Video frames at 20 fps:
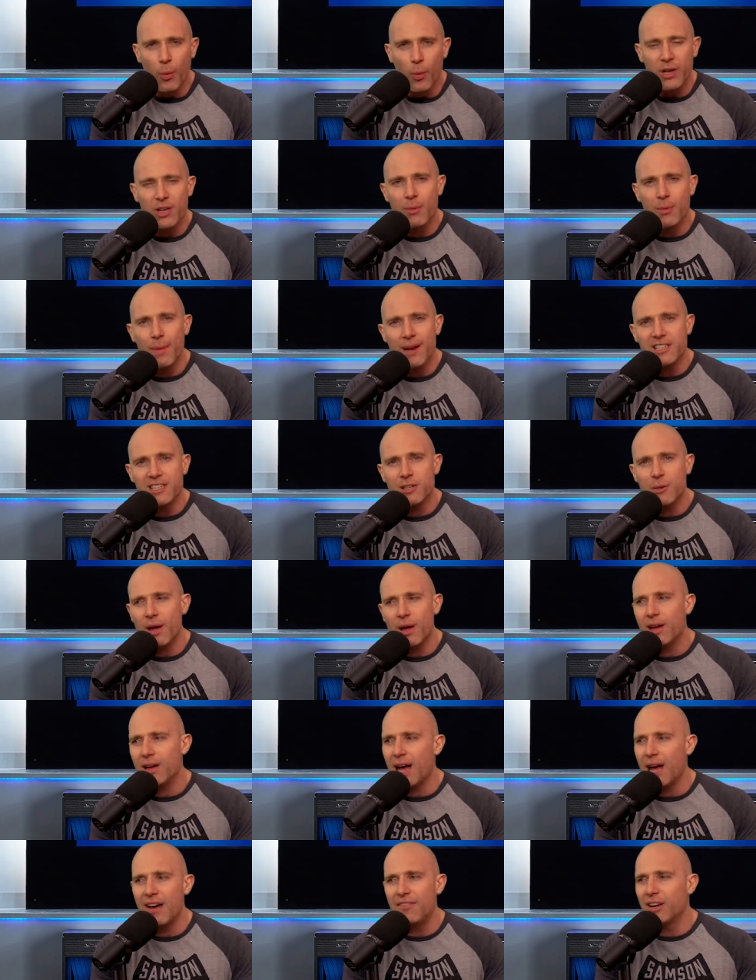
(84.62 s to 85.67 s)
where you're meant to
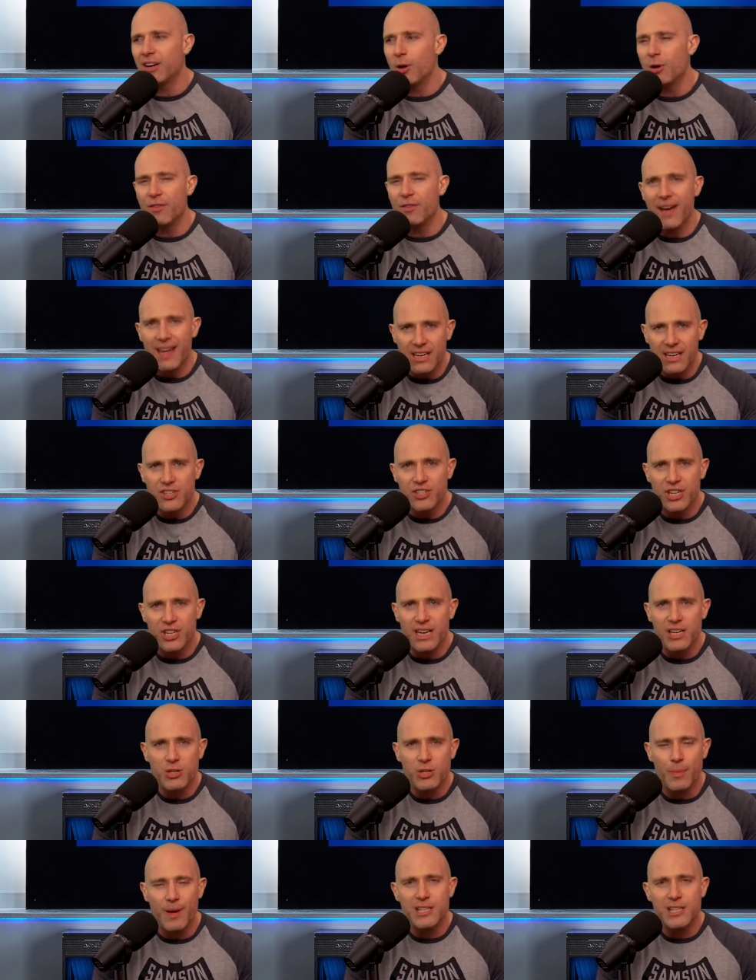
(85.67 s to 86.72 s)
uh, have a load of energy
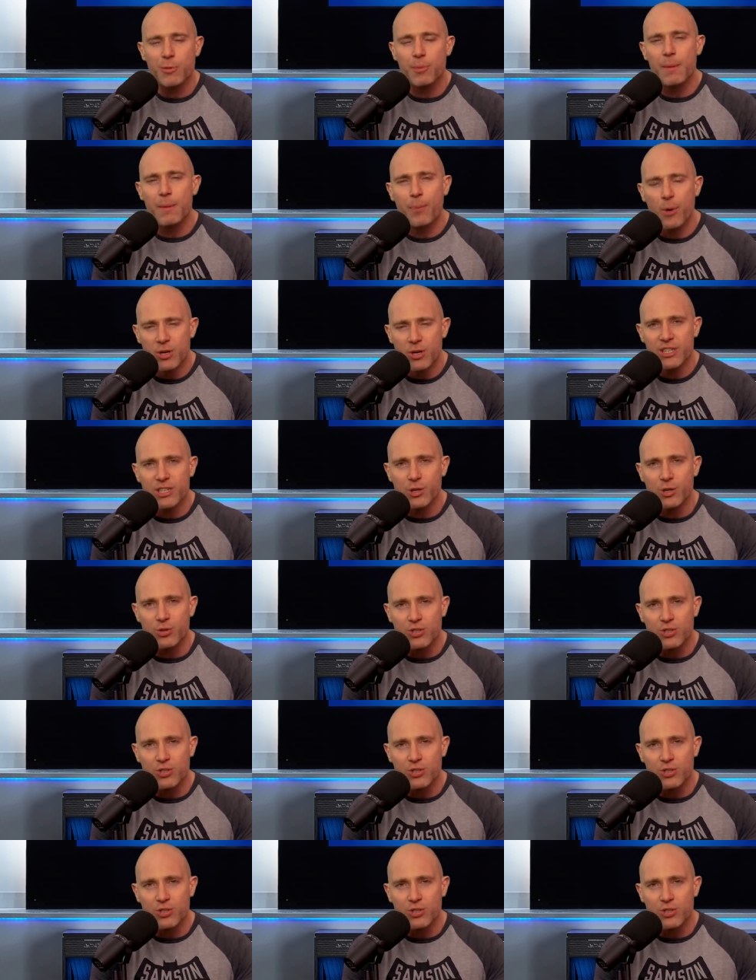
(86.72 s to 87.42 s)
and you're meant to be pushing